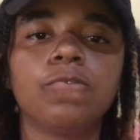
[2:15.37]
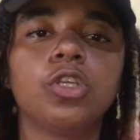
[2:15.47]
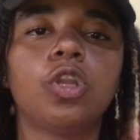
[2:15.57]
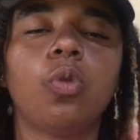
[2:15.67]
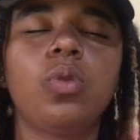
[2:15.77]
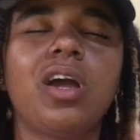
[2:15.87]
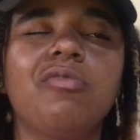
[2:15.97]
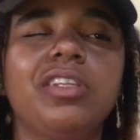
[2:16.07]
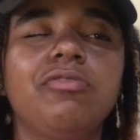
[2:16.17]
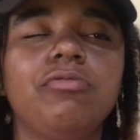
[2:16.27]
you know, we
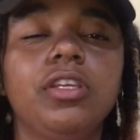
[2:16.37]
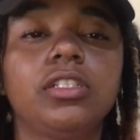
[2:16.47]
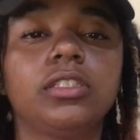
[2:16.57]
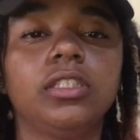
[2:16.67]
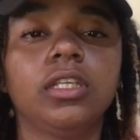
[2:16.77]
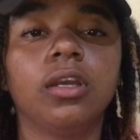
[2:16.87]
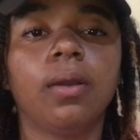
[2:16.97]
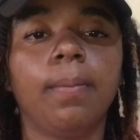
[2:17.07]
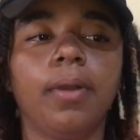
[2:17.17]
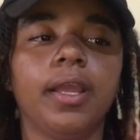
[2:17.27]
already reached the
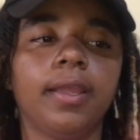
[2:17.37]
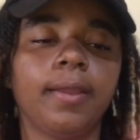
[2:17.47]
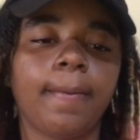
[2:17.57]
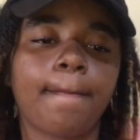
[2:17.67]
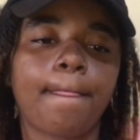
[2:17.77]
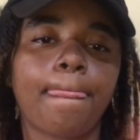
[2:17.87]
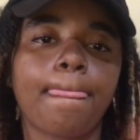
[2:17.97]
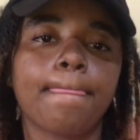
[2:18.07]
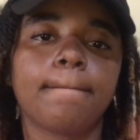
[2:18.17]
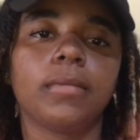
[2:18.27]
by
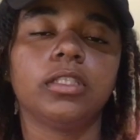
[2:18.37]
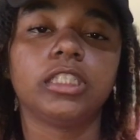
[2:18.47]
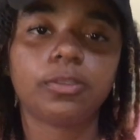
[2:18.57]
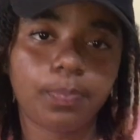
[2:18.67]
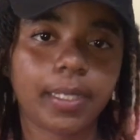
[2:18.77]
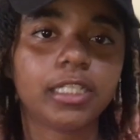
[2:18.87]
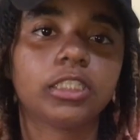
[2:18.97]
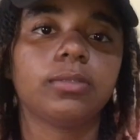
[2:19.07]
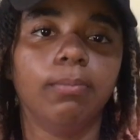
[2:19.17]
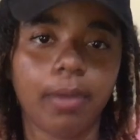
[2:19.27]
the
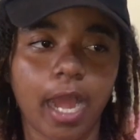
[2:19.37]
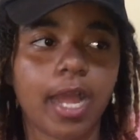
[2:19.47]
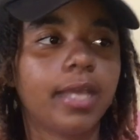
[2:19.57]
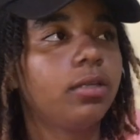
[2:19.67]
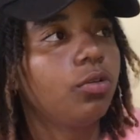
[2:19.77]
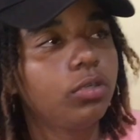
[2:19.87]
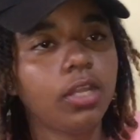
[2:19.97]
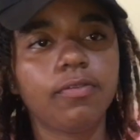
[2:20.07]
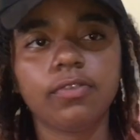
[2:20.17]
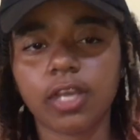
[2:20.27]
Spanish bar. I don't
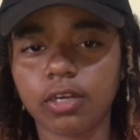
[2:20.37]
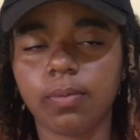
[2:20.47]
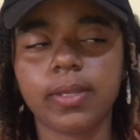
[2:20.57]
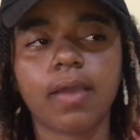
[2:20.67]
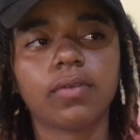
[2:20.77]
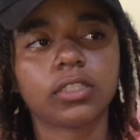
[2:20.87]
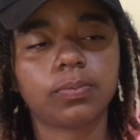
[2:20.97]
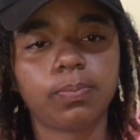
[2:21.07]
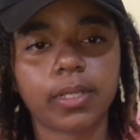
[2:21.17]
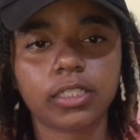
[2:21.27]
know if y'all know, but you have a
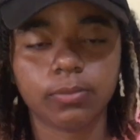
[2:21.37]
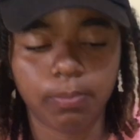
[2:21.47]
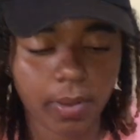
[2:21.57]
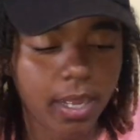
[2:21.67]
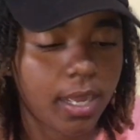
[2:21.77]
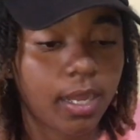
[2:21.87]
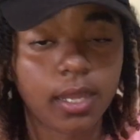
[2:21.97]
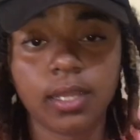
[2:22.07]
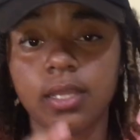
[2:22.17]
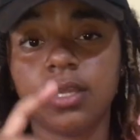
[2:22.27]
Spanish bar,
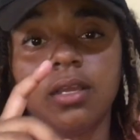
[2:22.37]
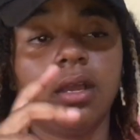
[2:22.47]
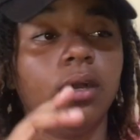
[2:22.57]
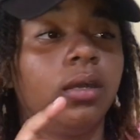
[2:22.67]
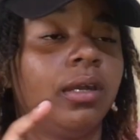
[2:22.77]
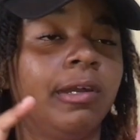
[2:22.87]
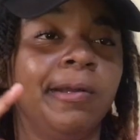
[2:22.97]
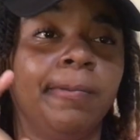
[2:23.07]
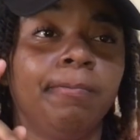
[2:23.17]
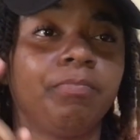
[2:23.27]

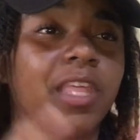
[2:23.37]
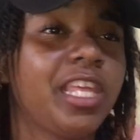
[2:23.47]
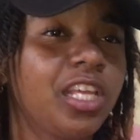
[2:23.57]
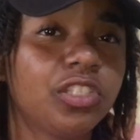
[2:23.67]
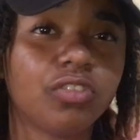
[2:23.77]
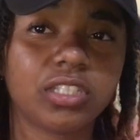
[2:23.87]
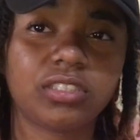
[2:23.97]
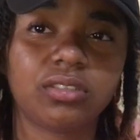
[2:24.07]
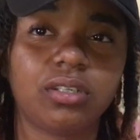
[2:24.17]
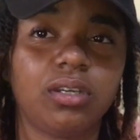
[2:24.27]

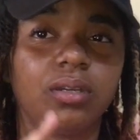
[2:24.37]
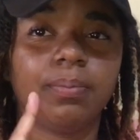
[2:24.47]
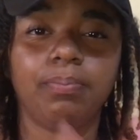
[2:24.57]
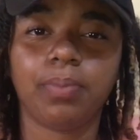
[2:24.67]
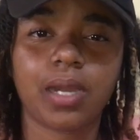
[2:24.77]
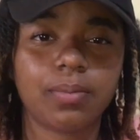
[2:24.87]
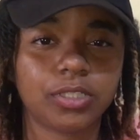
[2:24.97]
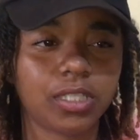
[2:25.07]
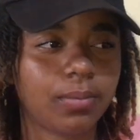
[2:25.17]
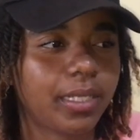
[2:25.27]
hairdresser,
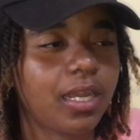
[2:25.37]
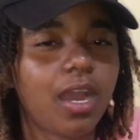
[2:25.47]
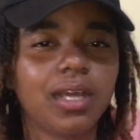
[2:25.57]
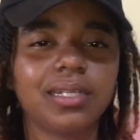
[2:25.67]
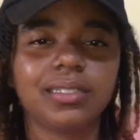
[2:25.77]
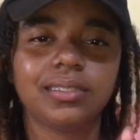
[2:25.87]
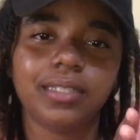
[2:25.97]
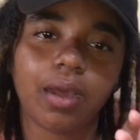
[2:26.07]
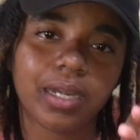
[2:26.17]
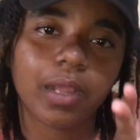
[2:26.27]
barbershop, like all and
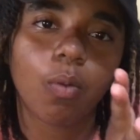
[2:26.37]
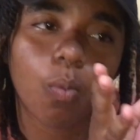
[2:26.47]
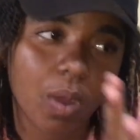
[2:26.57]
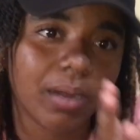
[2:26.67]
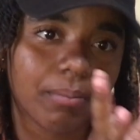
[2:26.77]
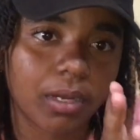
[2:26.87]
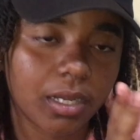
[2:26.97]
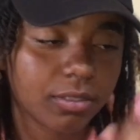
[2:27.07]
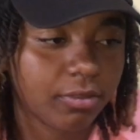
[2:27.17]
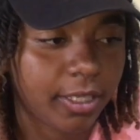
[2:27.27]
down like one
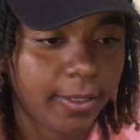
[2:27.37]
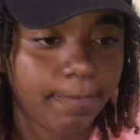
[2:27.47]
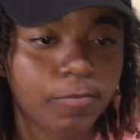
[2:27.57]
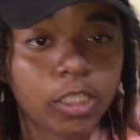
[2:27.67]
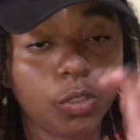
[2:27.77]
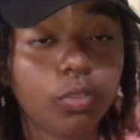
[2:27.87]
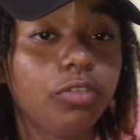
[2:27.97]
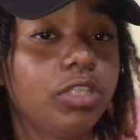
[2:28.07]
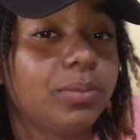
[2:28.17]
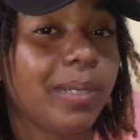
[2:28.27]
block, right? So we do
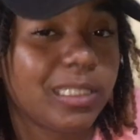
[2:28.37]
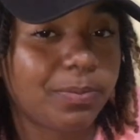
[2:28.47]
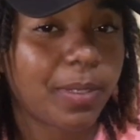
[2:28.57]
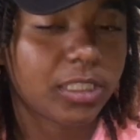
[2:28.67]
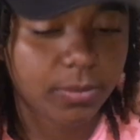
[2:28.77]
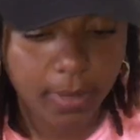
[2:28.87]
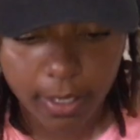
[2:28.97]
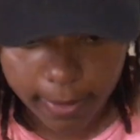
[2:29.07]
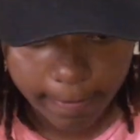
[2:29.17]
reach by the Spanish bar.